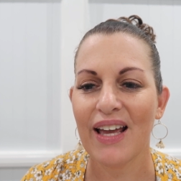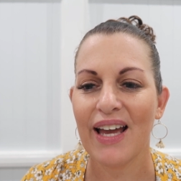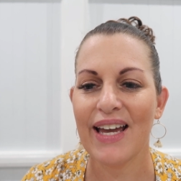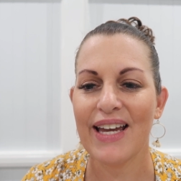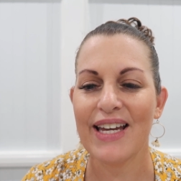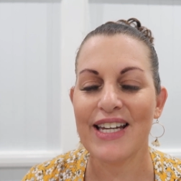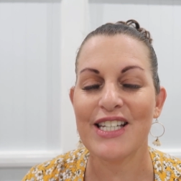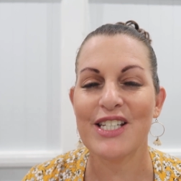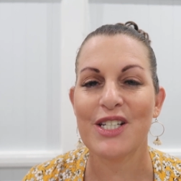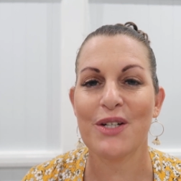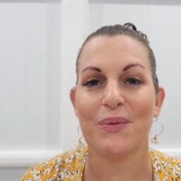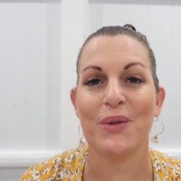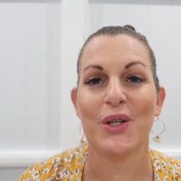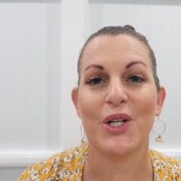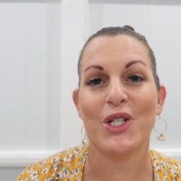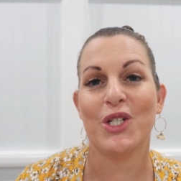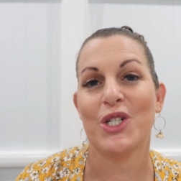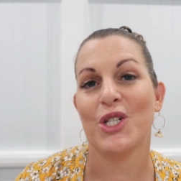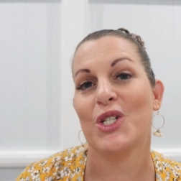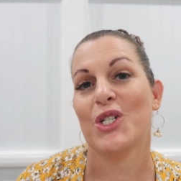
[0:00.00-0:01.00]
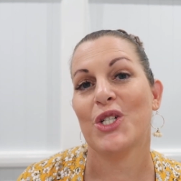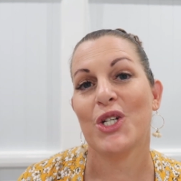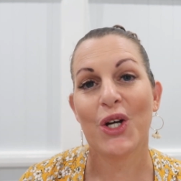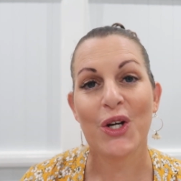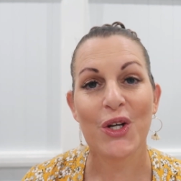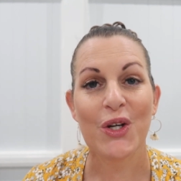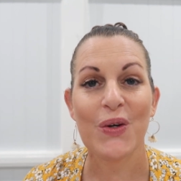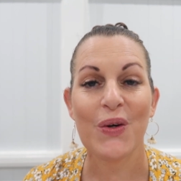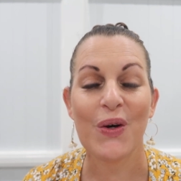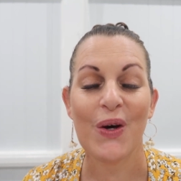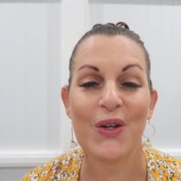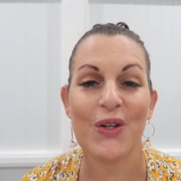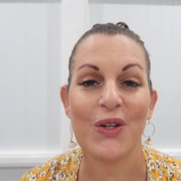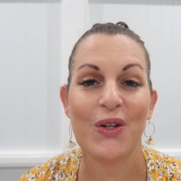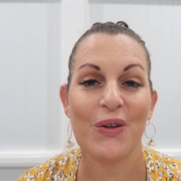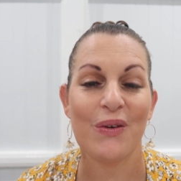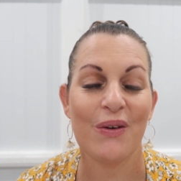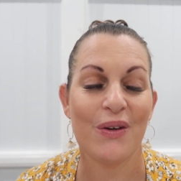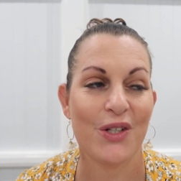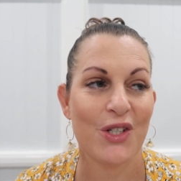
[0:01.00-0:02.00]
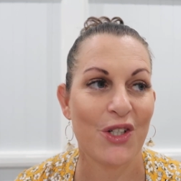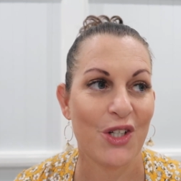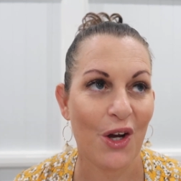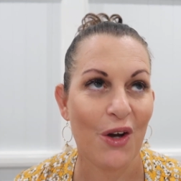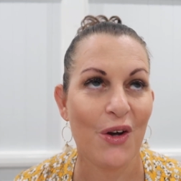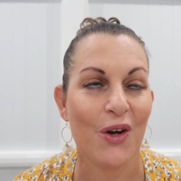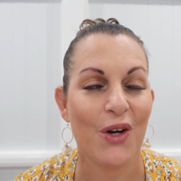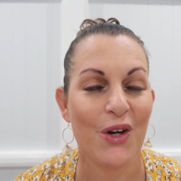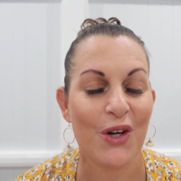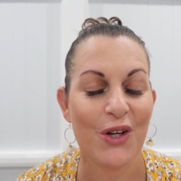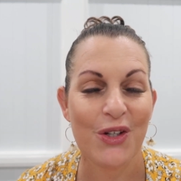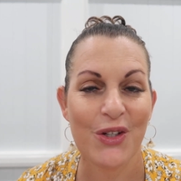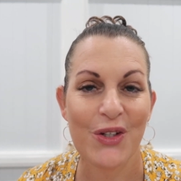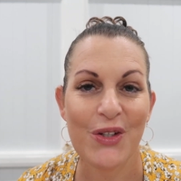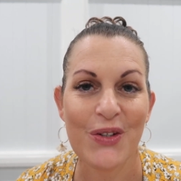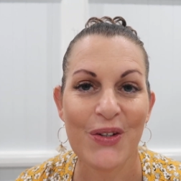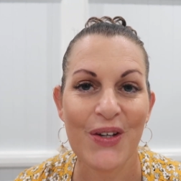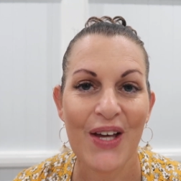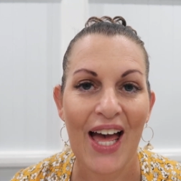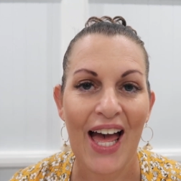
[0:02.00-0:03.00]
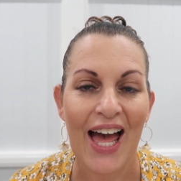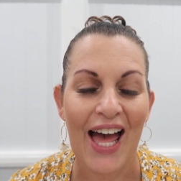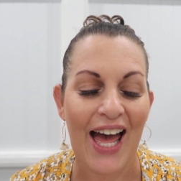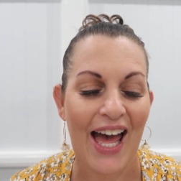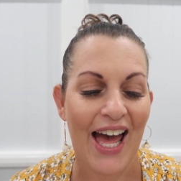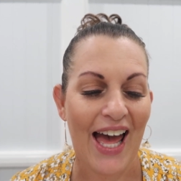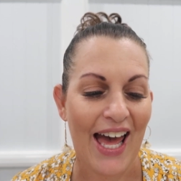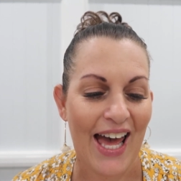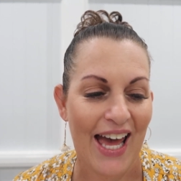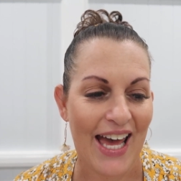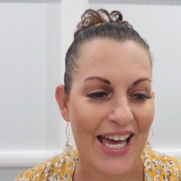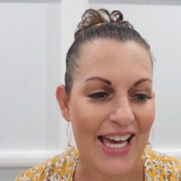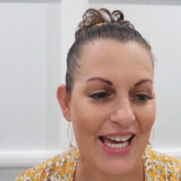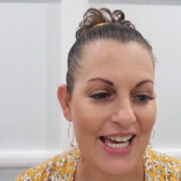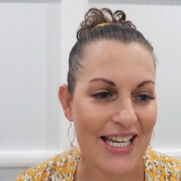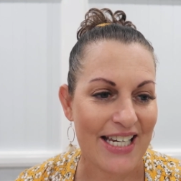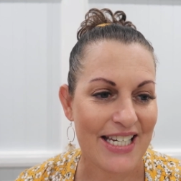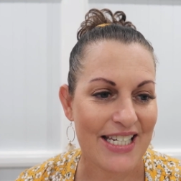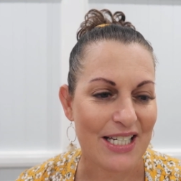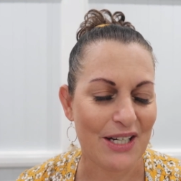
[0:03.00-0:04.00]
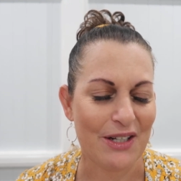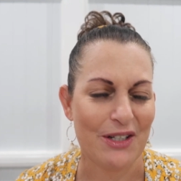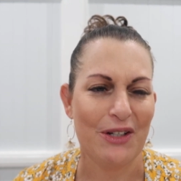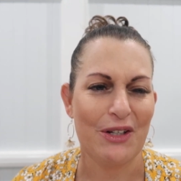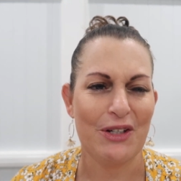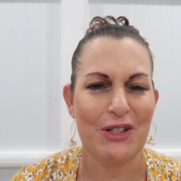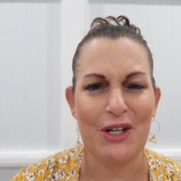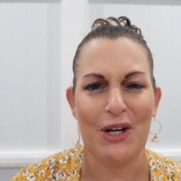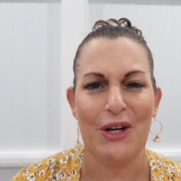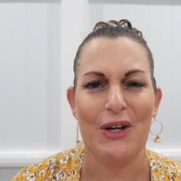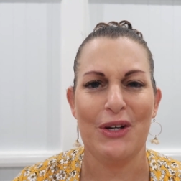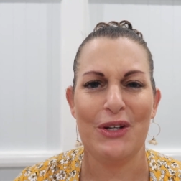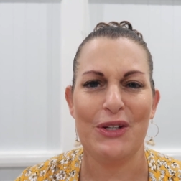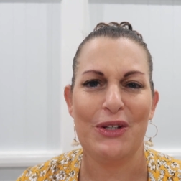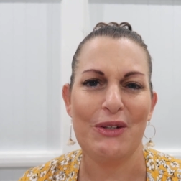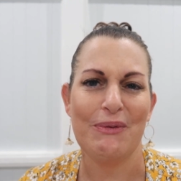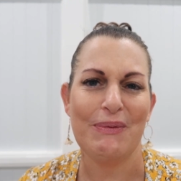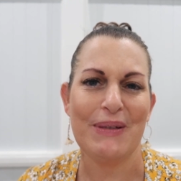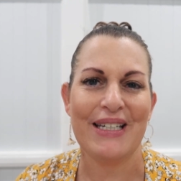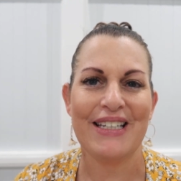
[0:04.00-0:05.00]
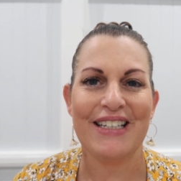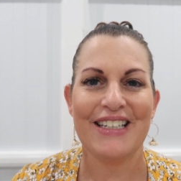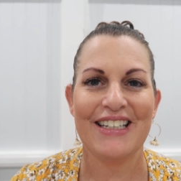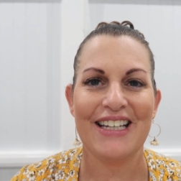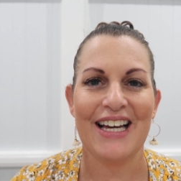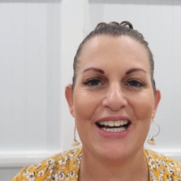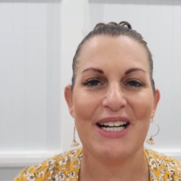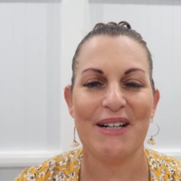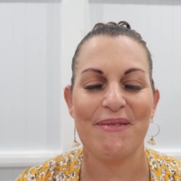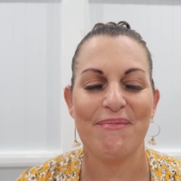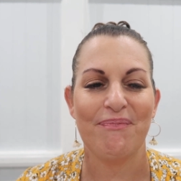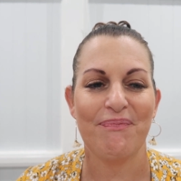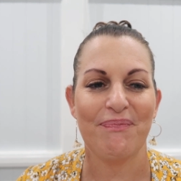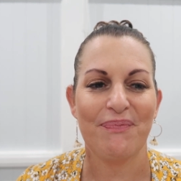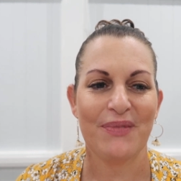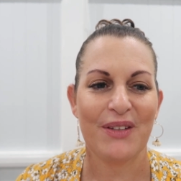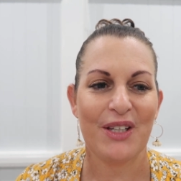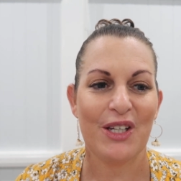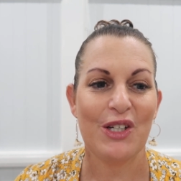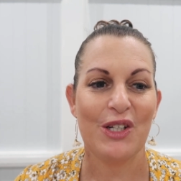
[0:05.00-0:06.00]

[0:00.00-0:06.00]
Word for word: and I wanted to show you, you show her you and I oh, I'm not show her you but um,